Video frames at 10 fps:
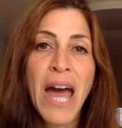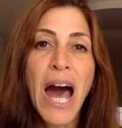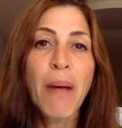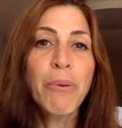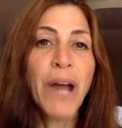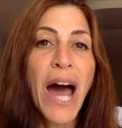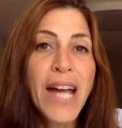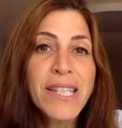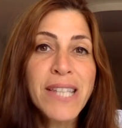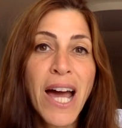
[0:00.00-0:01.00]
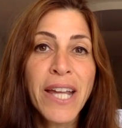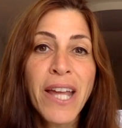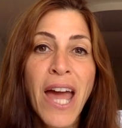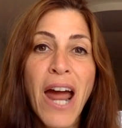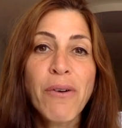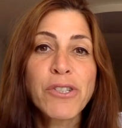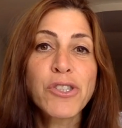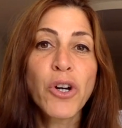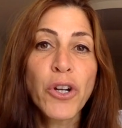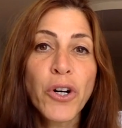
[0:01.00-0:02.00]
Albert Einstein,
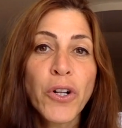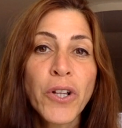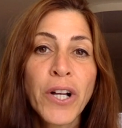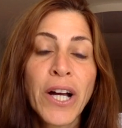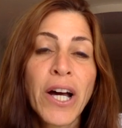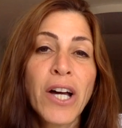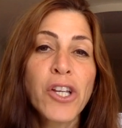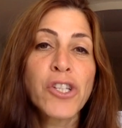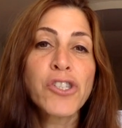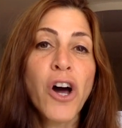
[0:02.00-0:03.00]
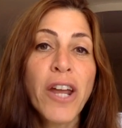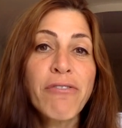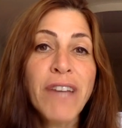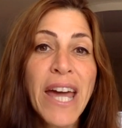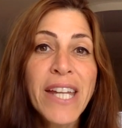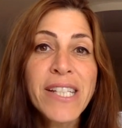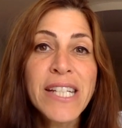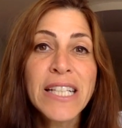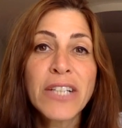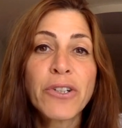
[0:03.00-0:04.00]
Aristotle, uh, John F.
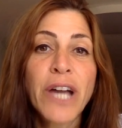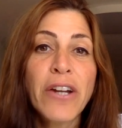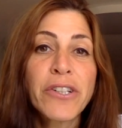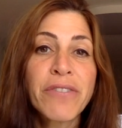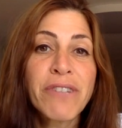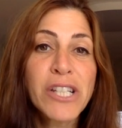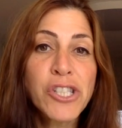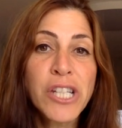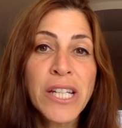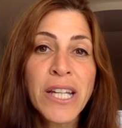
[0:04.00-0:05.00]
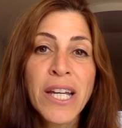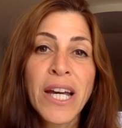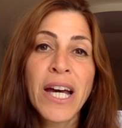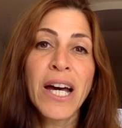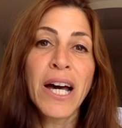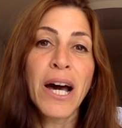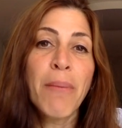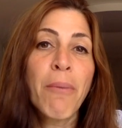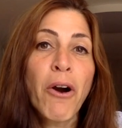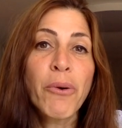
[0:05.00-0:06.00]
Kennedy, Leonardo da Vinci, uh,
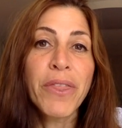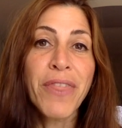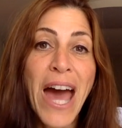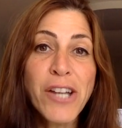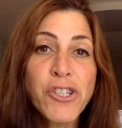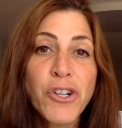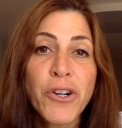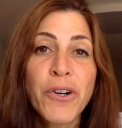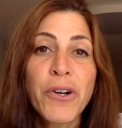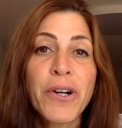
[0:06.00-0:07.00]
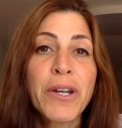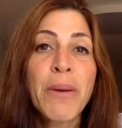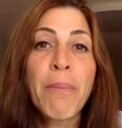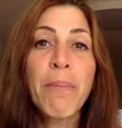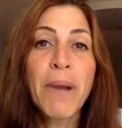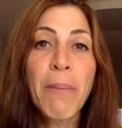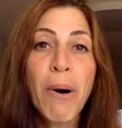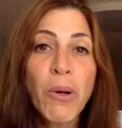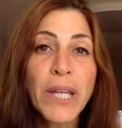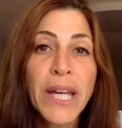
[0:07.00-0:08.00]
Margaret Thatcher, Na-
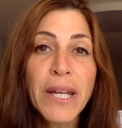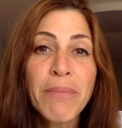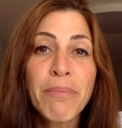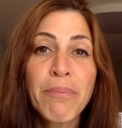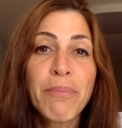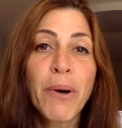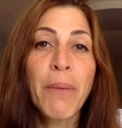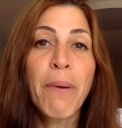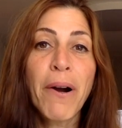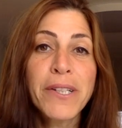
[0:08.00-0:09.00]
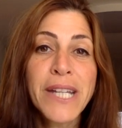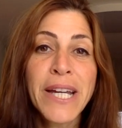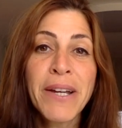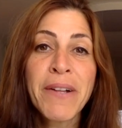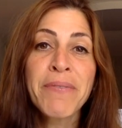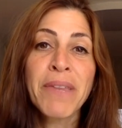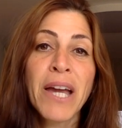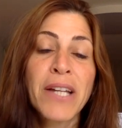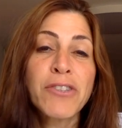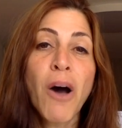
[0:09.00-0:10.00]
Napoleon Bonaparte,
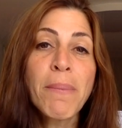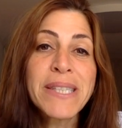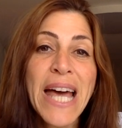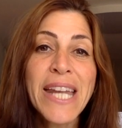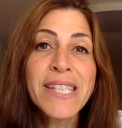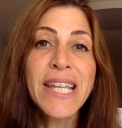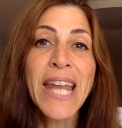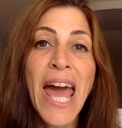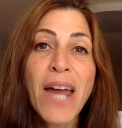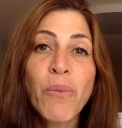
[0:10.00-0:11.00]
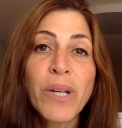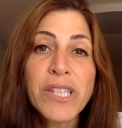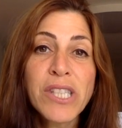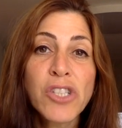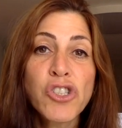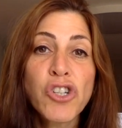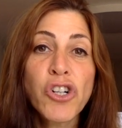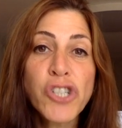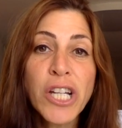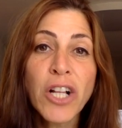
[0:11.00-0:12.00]
and Thomas Edison and Winston
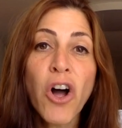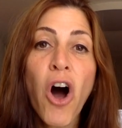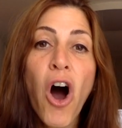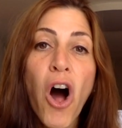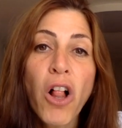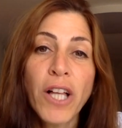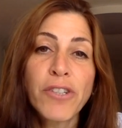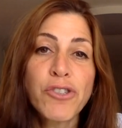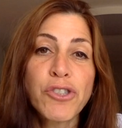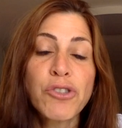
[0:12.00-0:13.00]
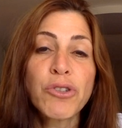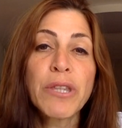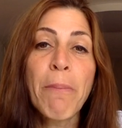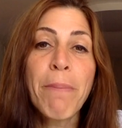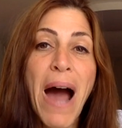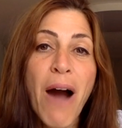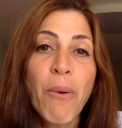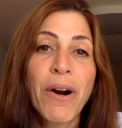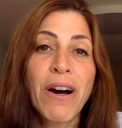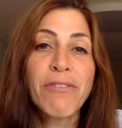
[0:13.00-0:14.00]
Churchill all understood the
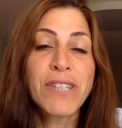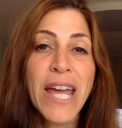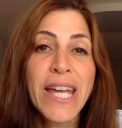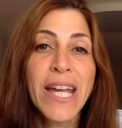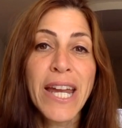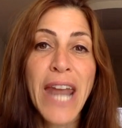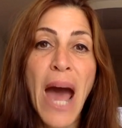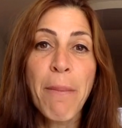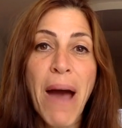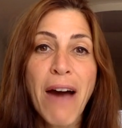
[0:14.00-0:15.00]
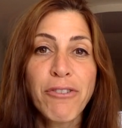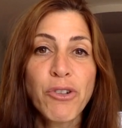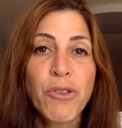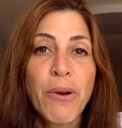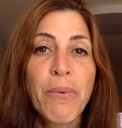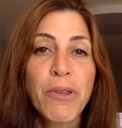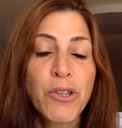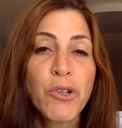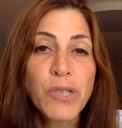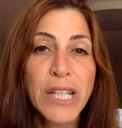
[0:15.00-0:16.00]
power of taking a nap after they're
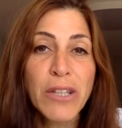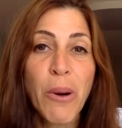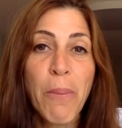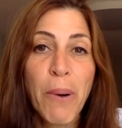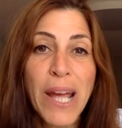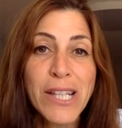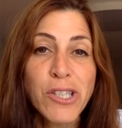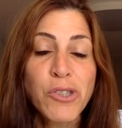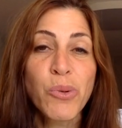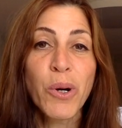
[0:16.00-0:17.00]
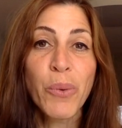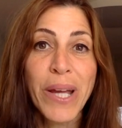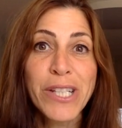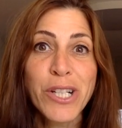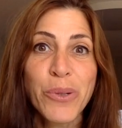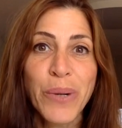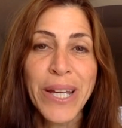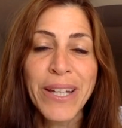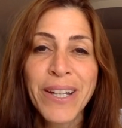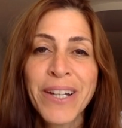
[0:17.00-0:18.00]
using their brains to a great
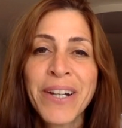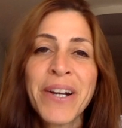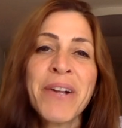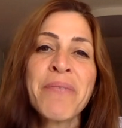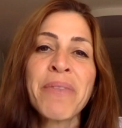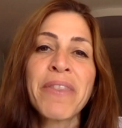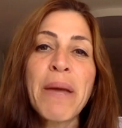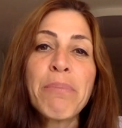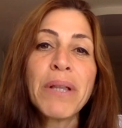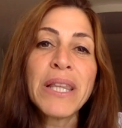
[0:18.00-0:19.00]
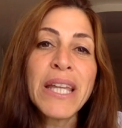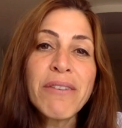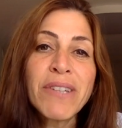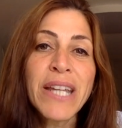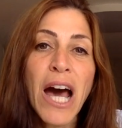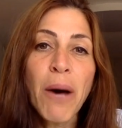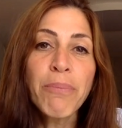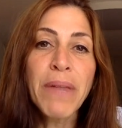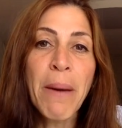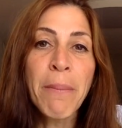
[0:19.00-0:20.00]
degree. They believed it
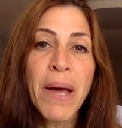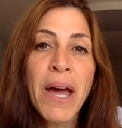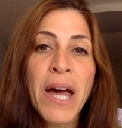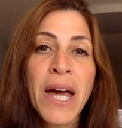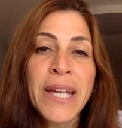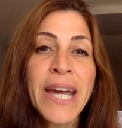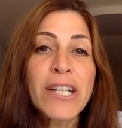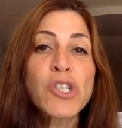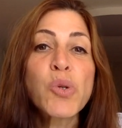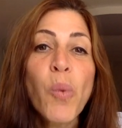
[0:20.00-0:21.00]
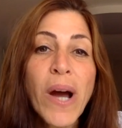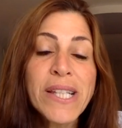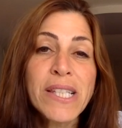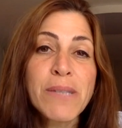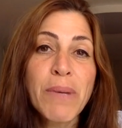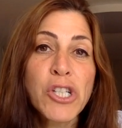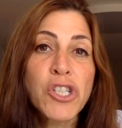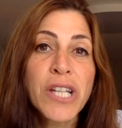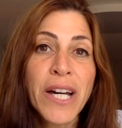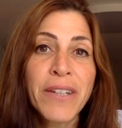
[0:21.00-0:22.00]
helped them get twice as
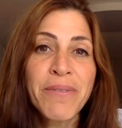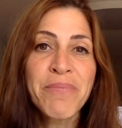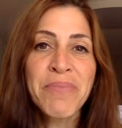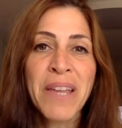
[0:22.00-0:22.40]
much done.